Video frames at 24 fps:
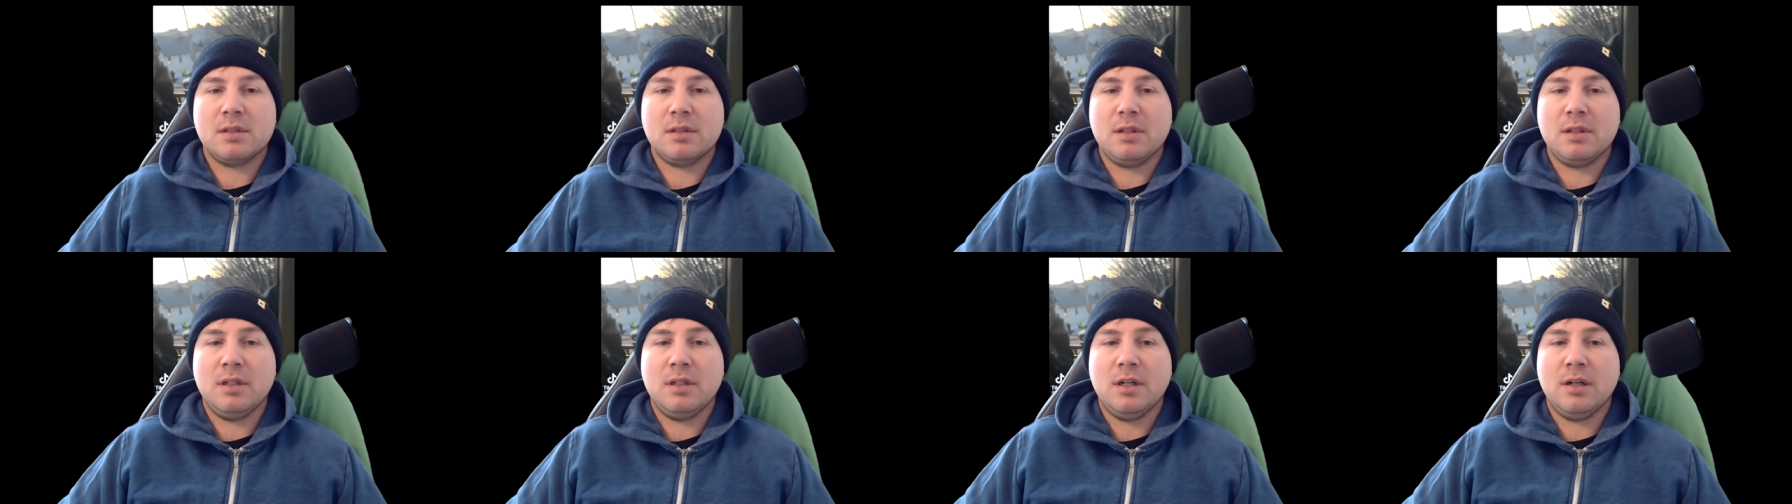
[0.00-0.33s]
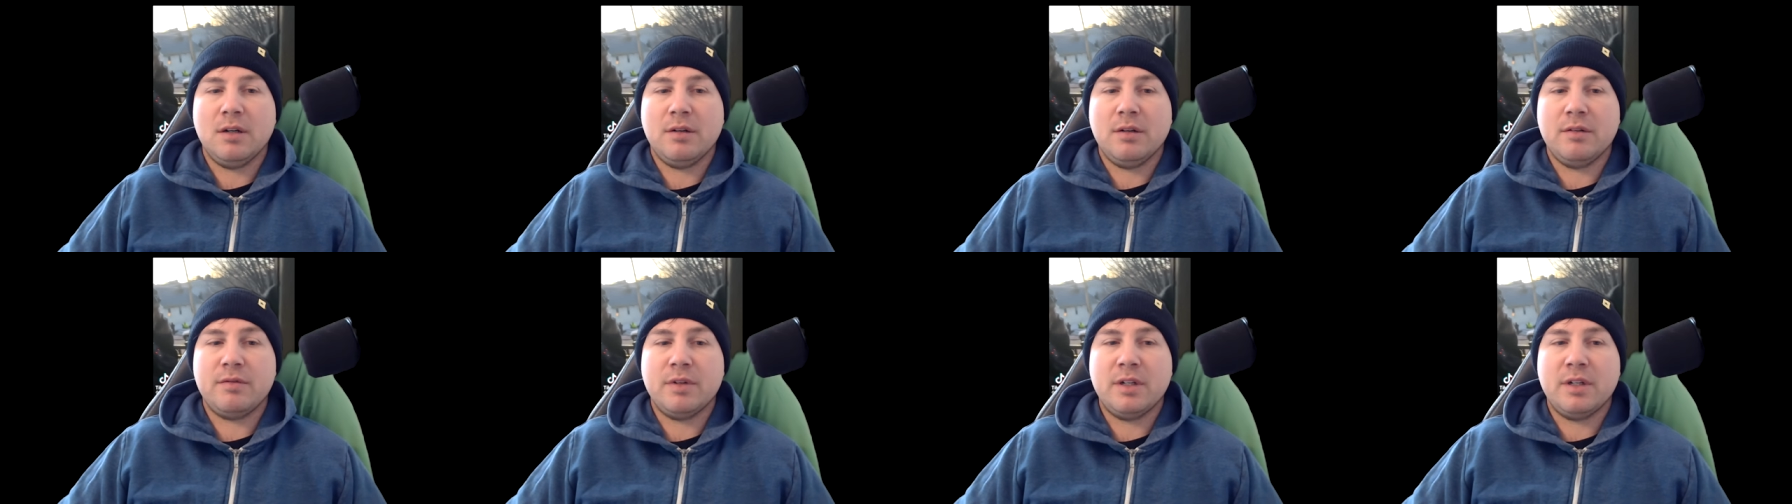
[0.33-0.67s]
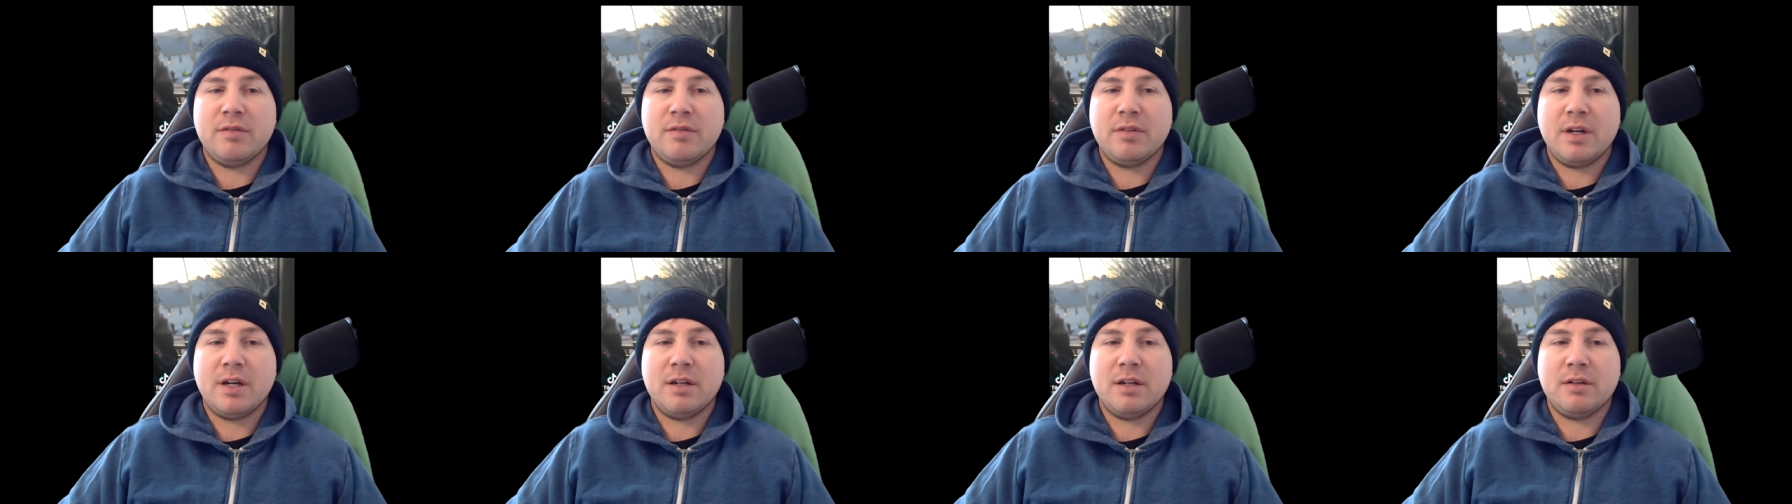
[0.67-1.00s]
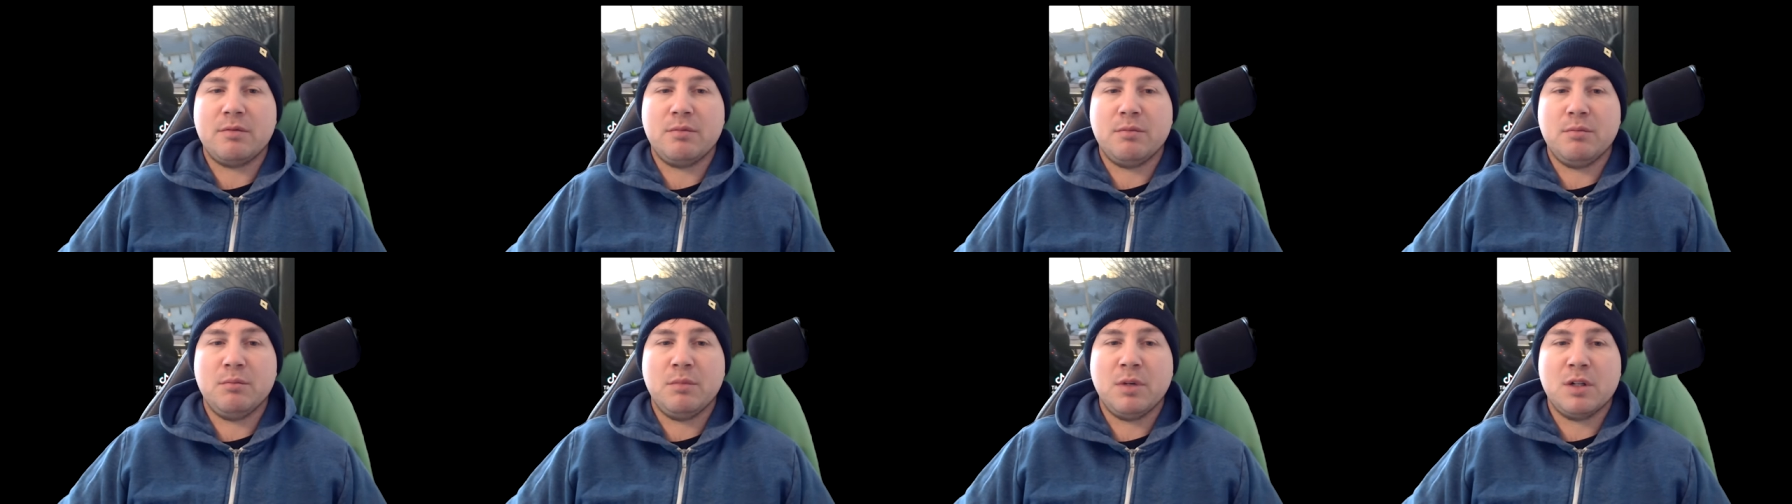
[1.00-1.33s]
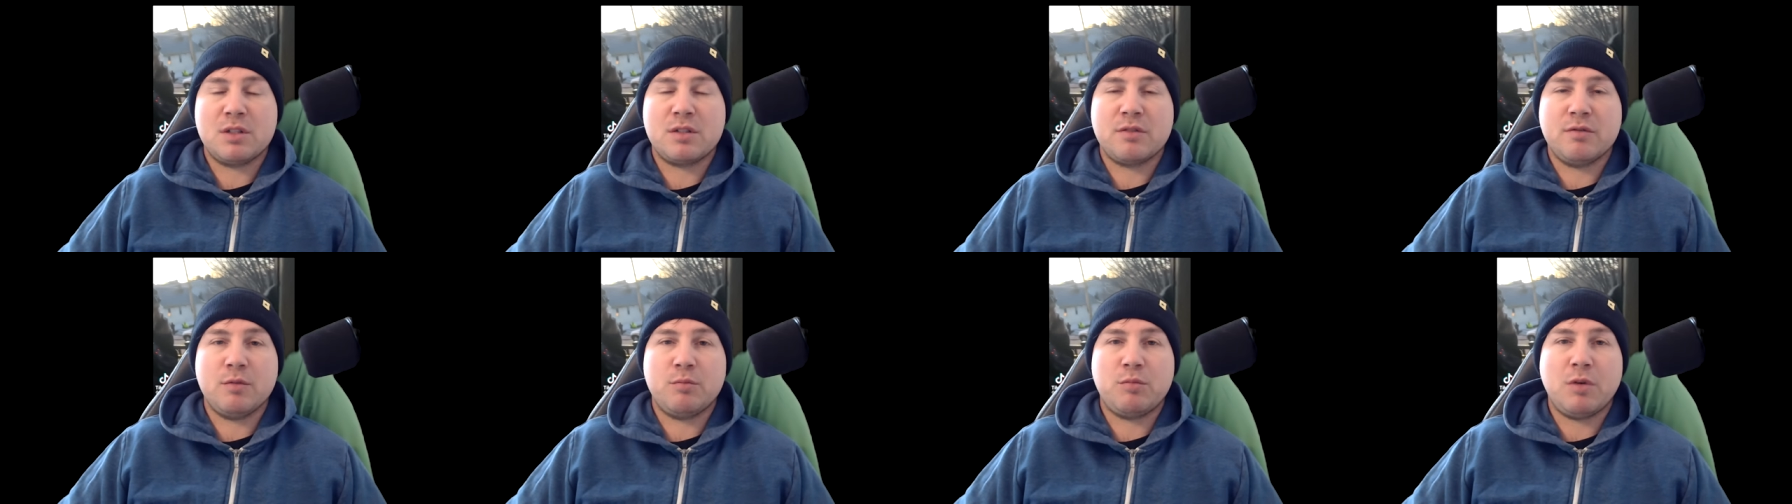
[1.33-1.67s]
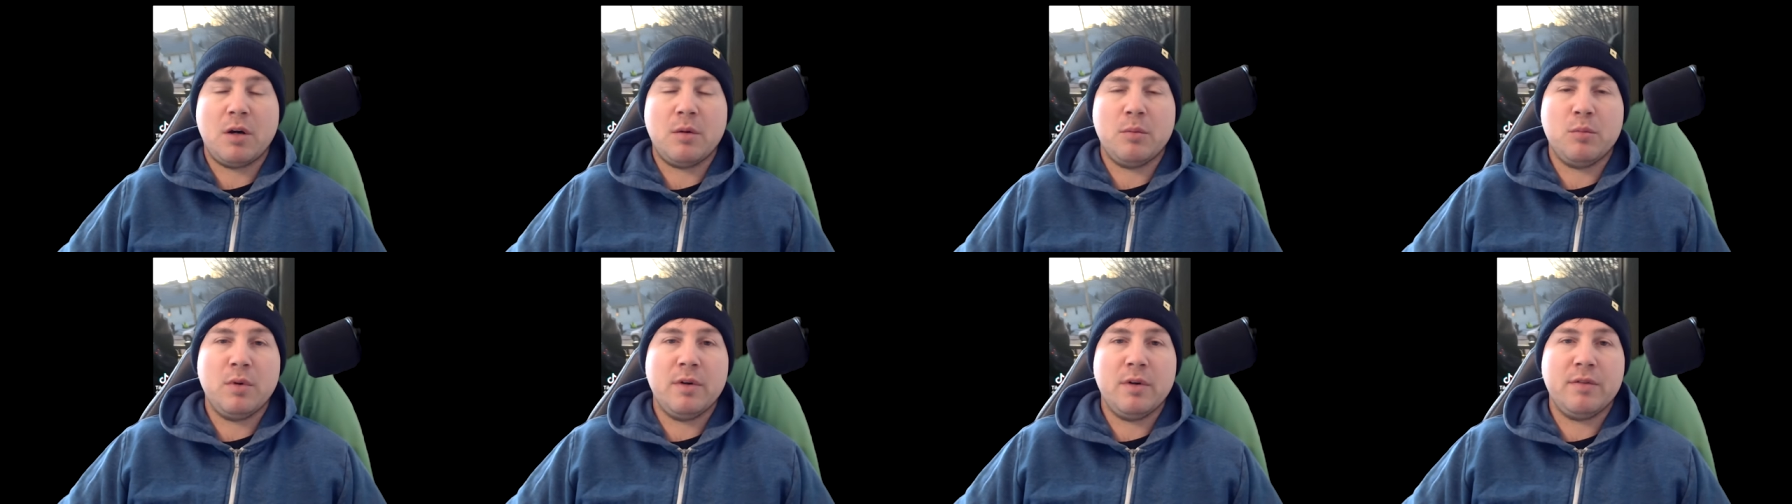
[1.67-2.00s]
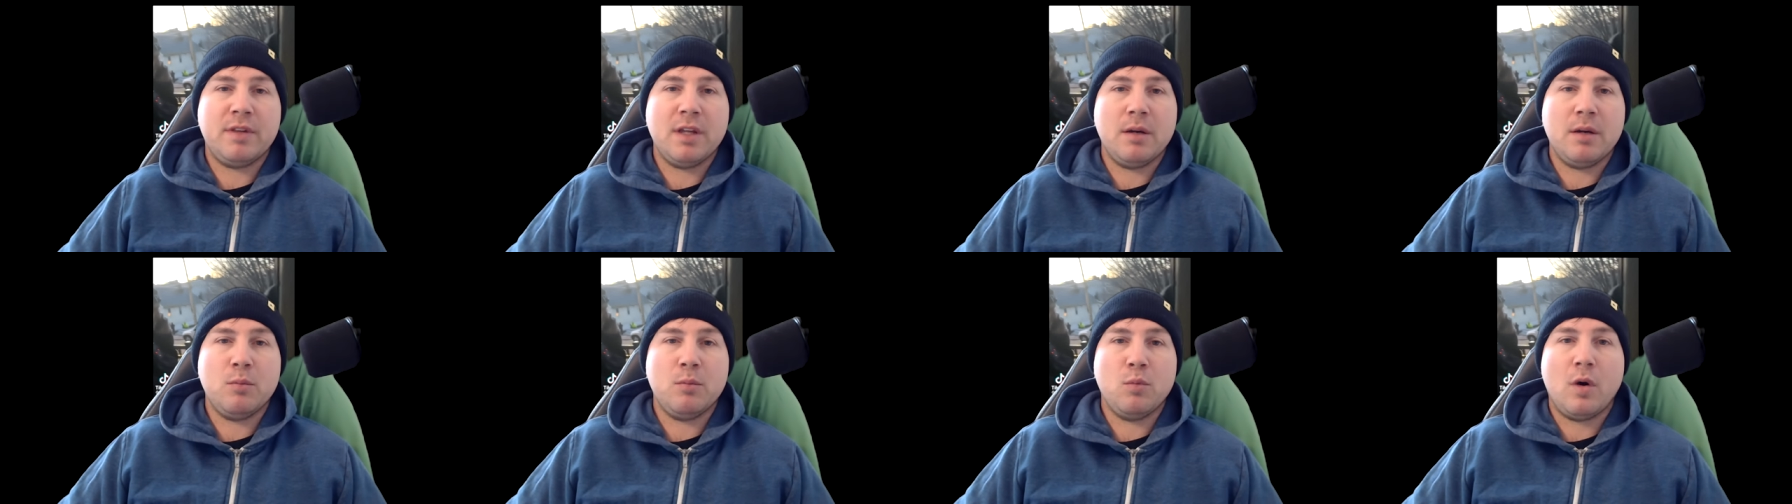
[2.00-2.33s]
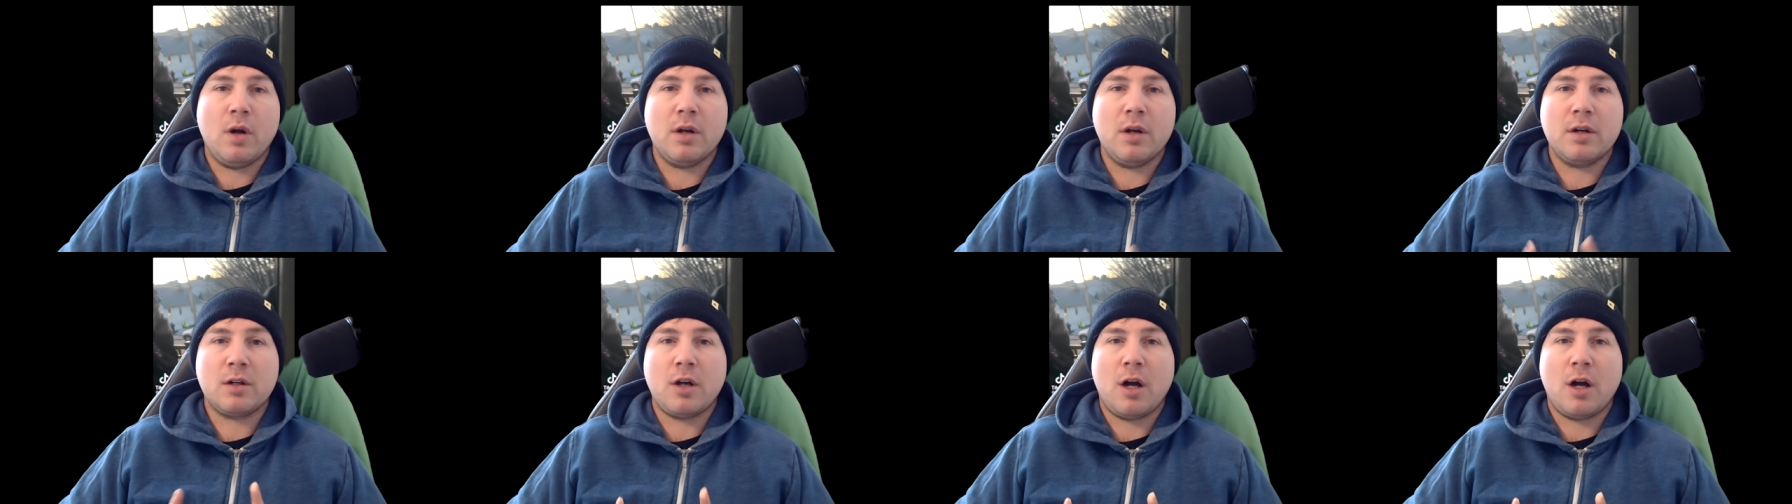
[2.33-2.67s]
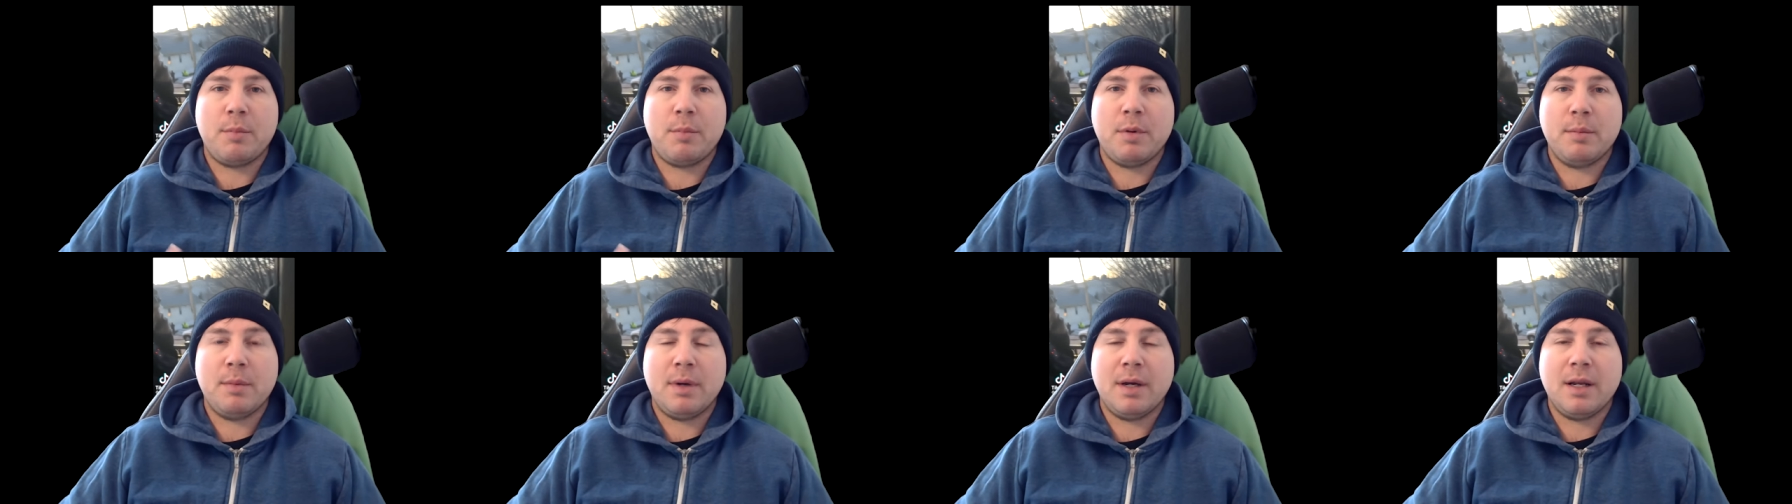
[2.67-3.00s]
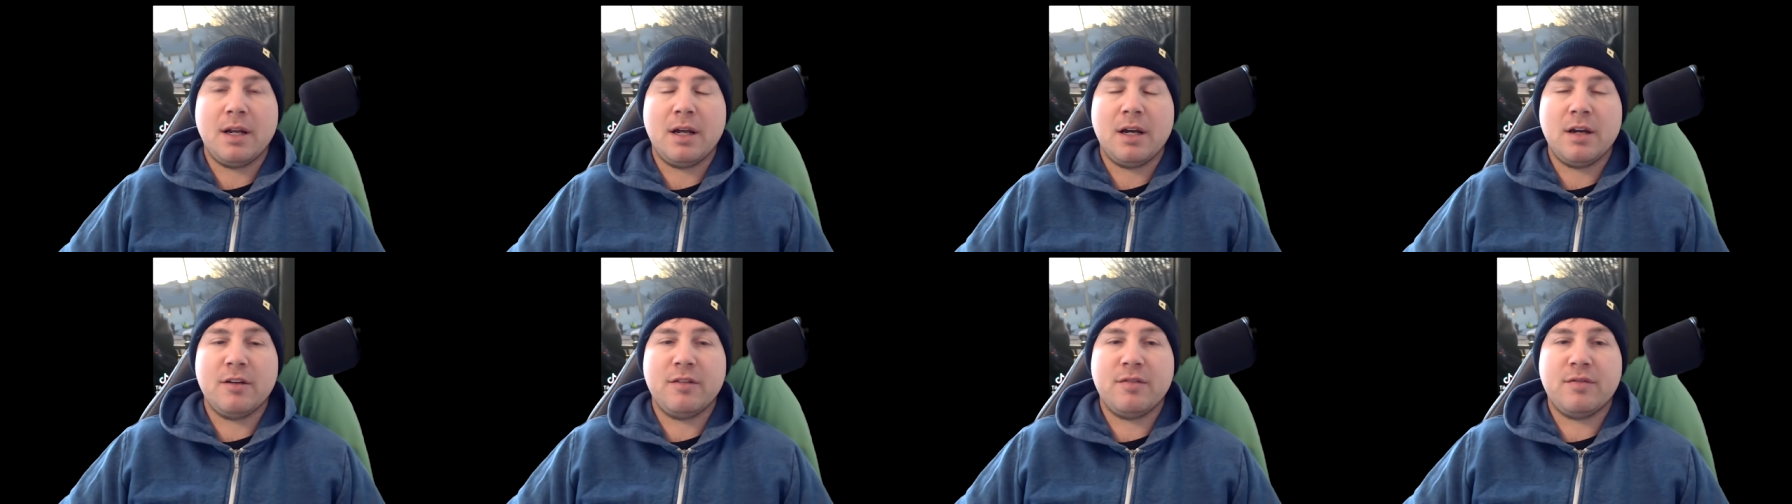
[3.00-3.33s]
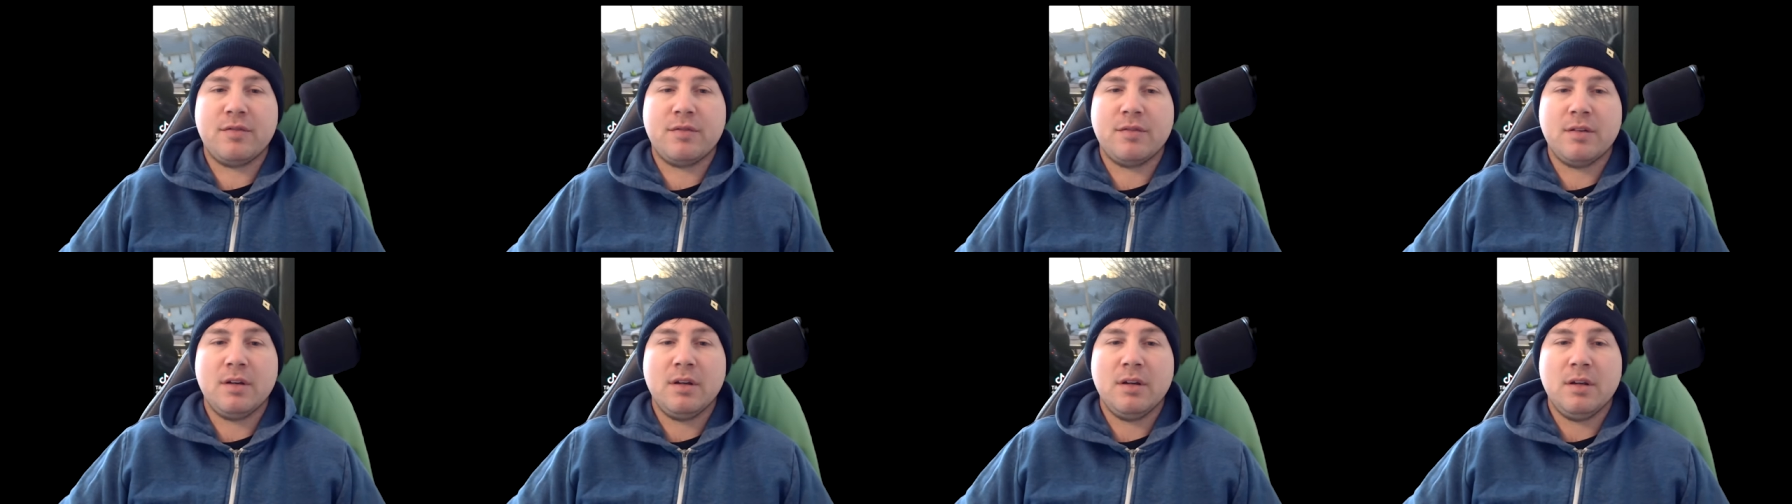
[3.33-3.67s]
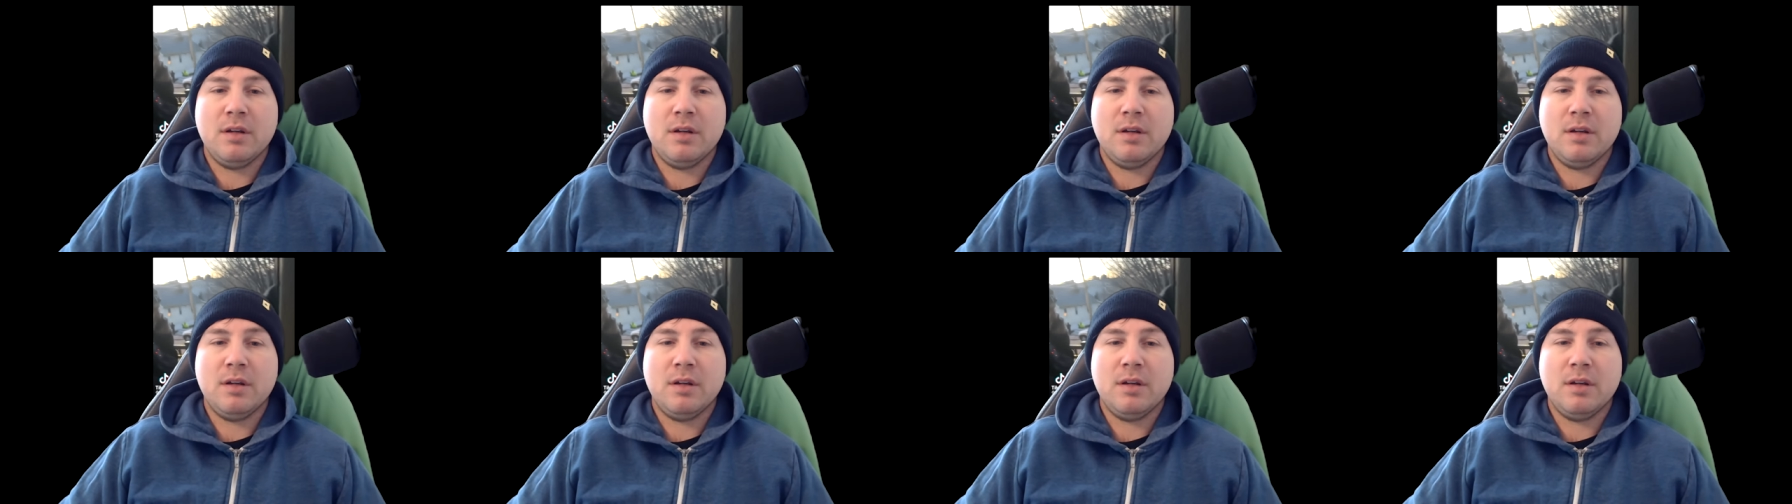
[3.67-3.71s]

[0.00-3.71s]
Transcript: You know, I never had much of a problem with them. One cop in my life